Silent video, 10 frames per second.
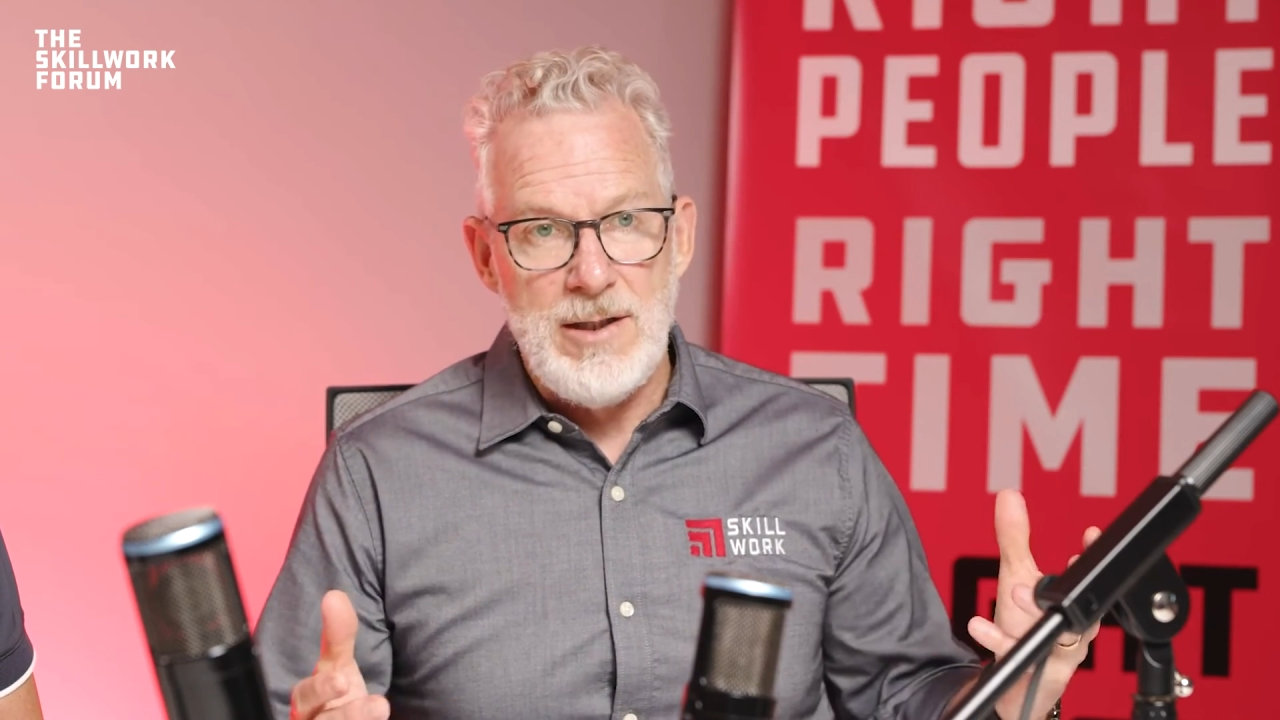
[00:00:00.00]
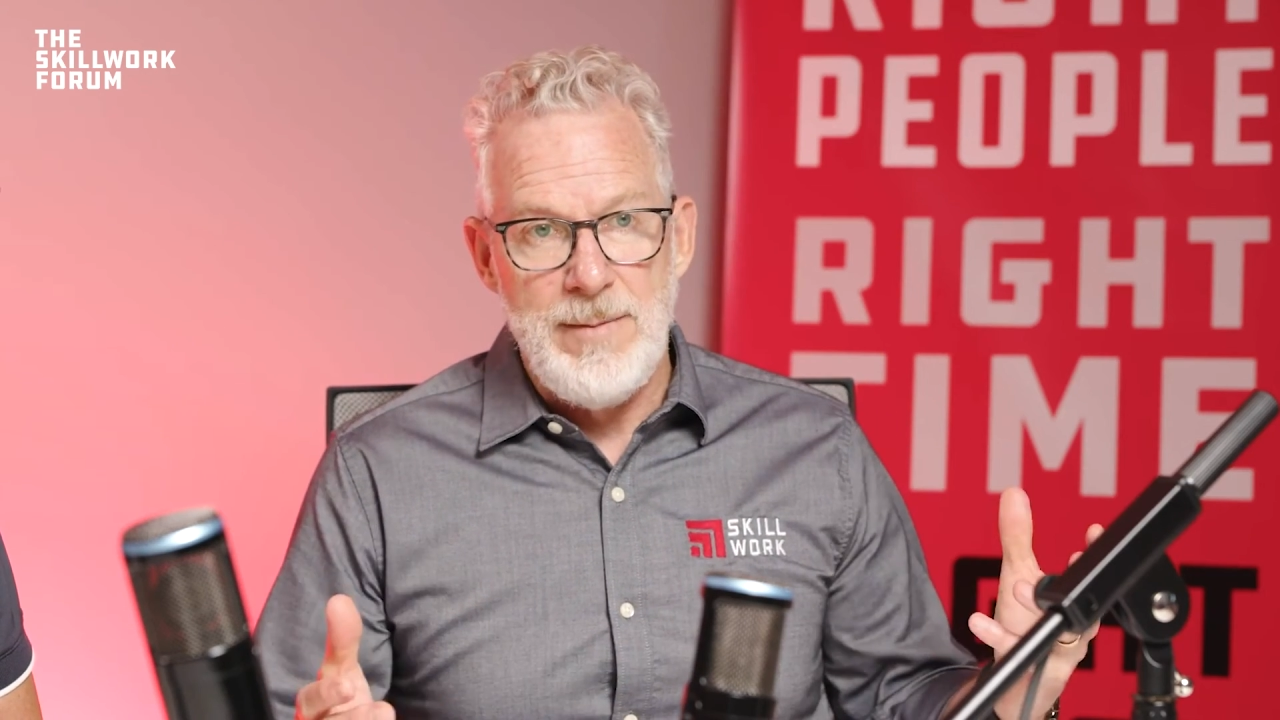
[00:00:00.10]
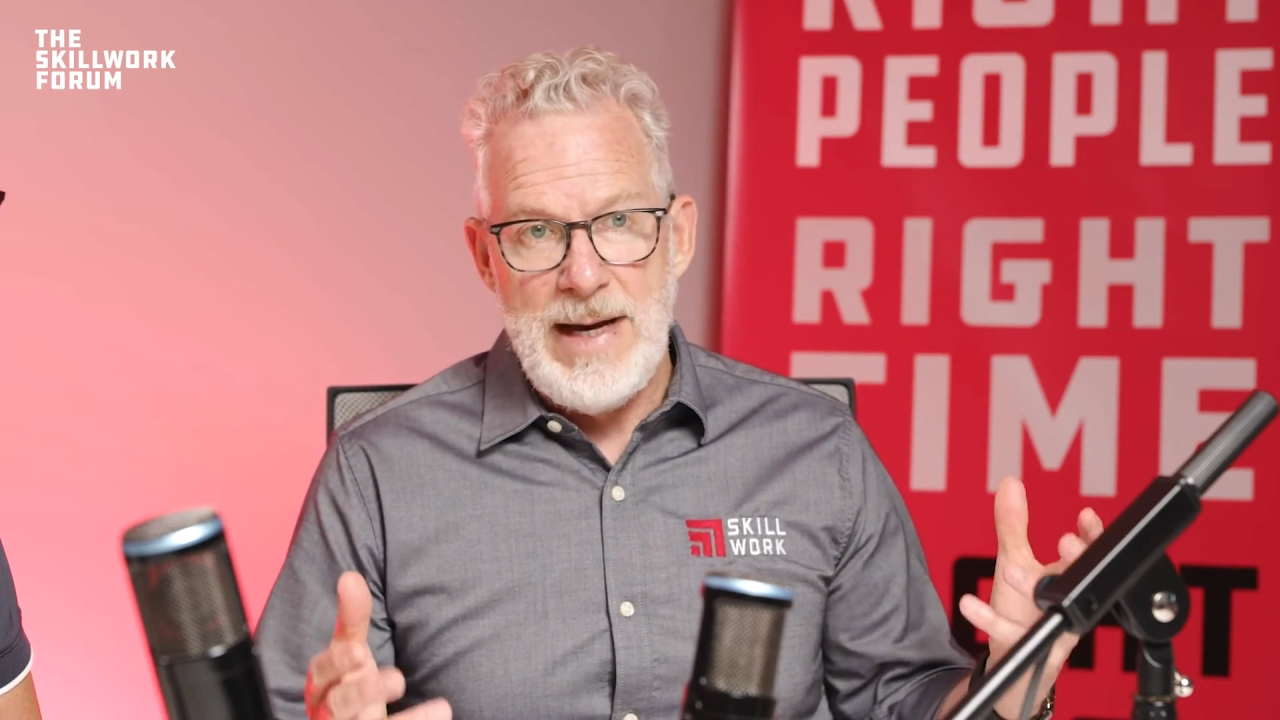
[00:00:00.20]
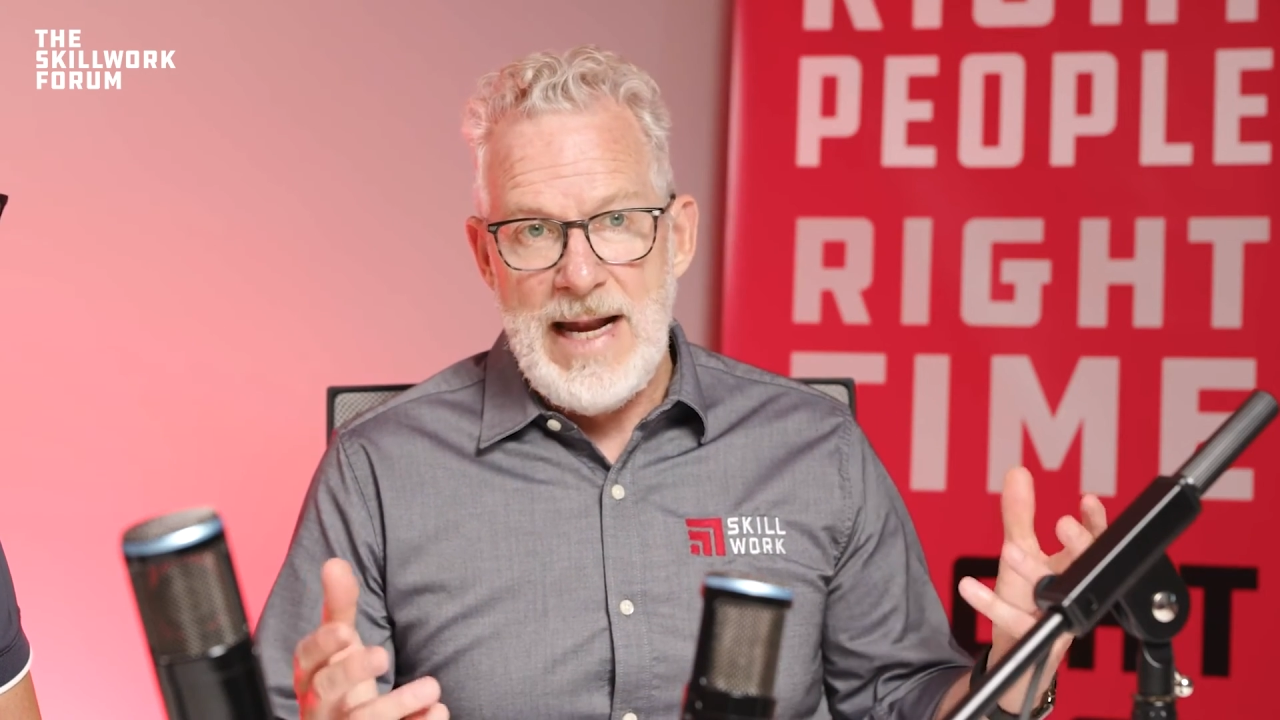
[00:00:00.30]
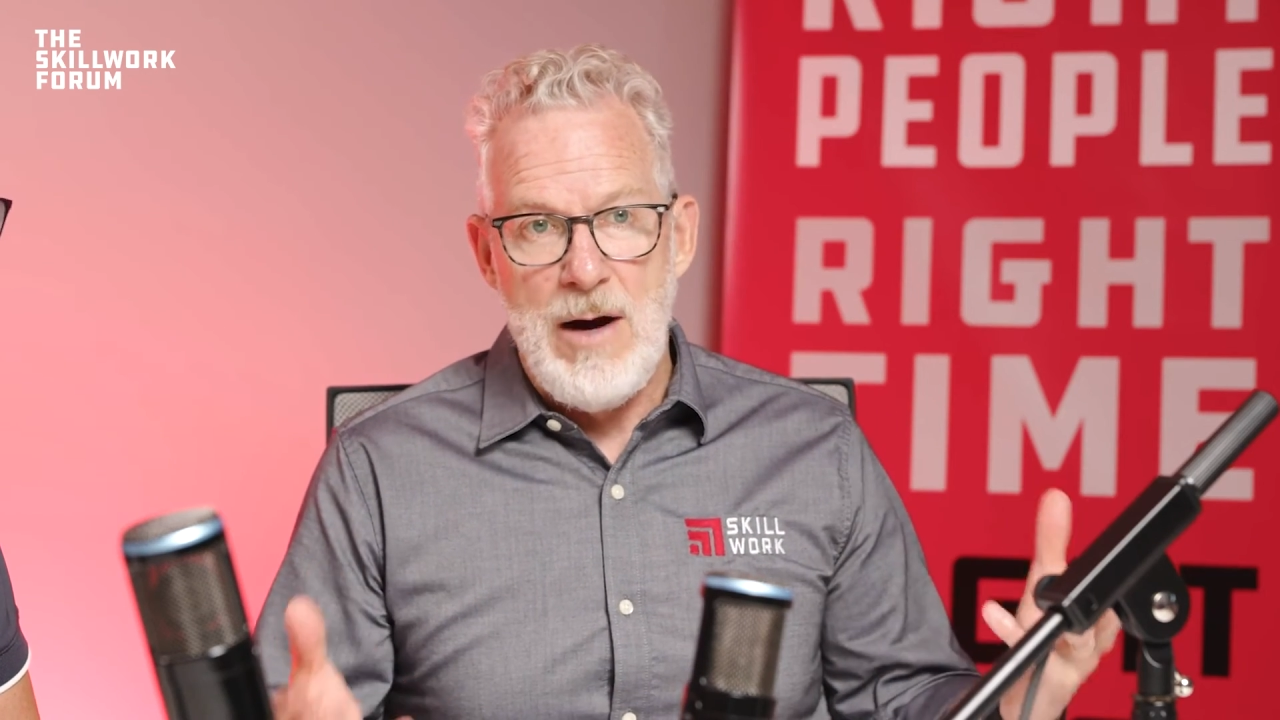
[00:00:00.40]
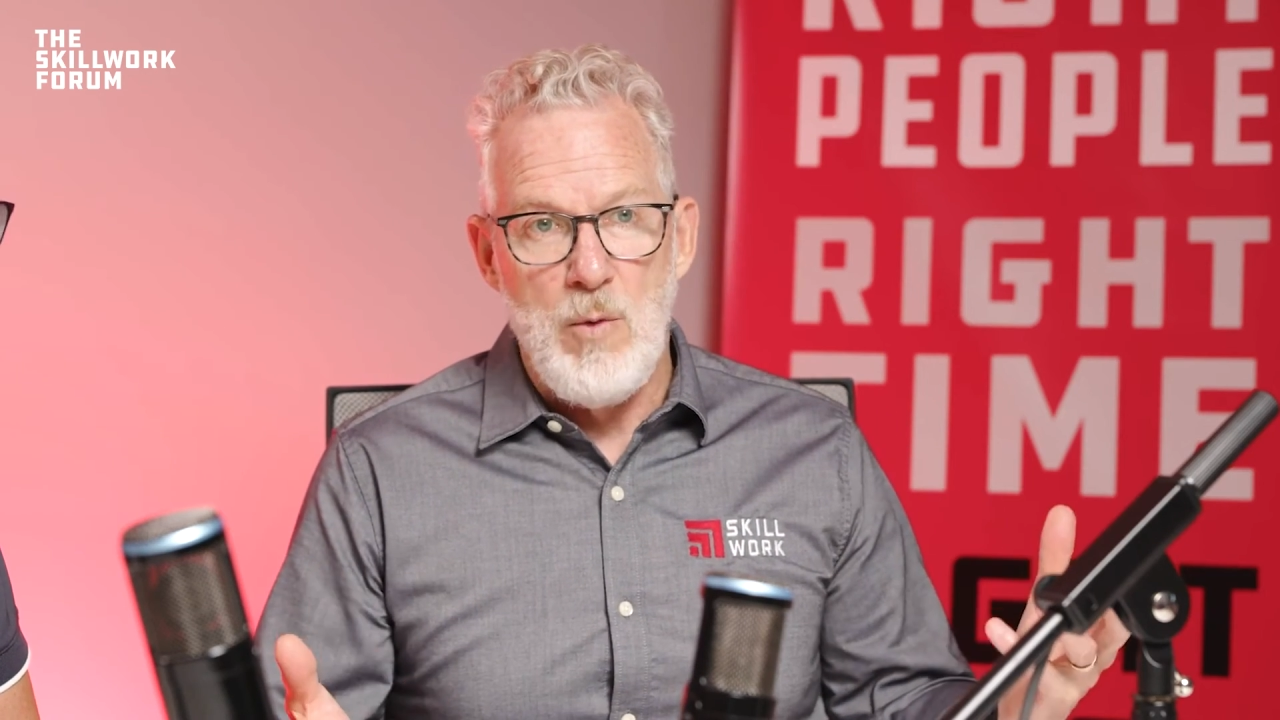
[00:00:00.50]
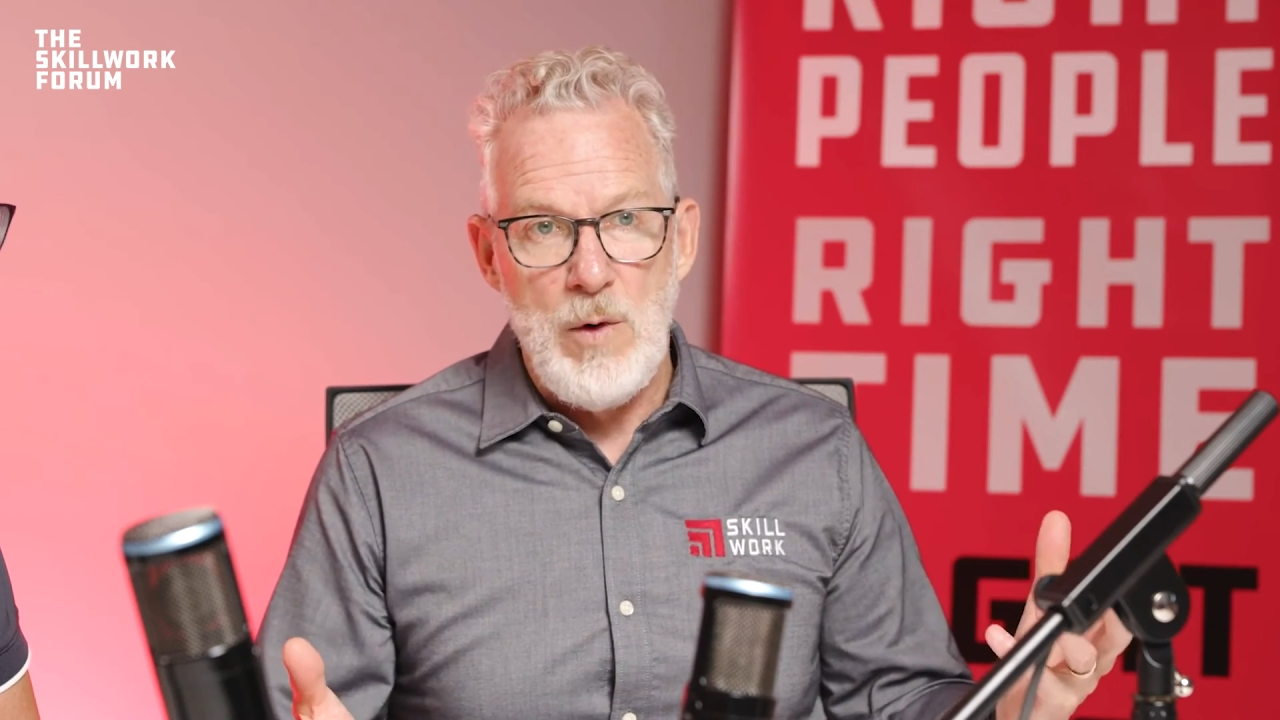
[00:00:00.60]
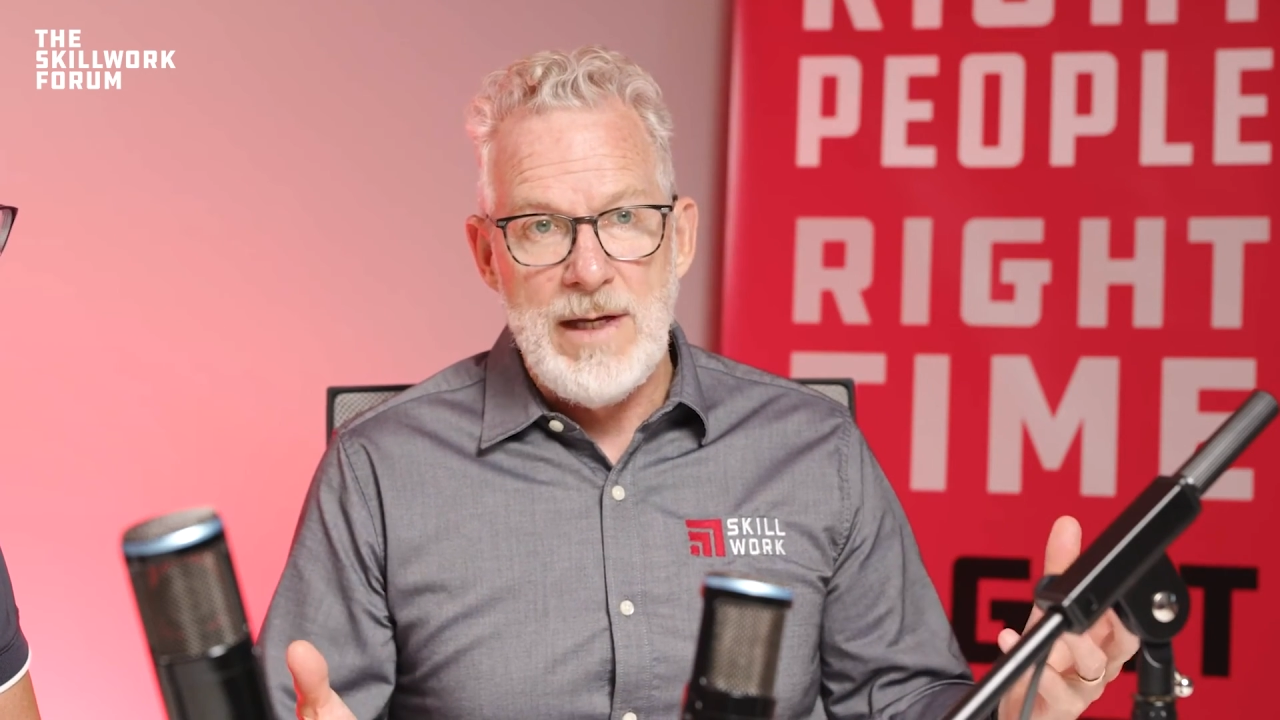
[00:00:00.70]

to you about how we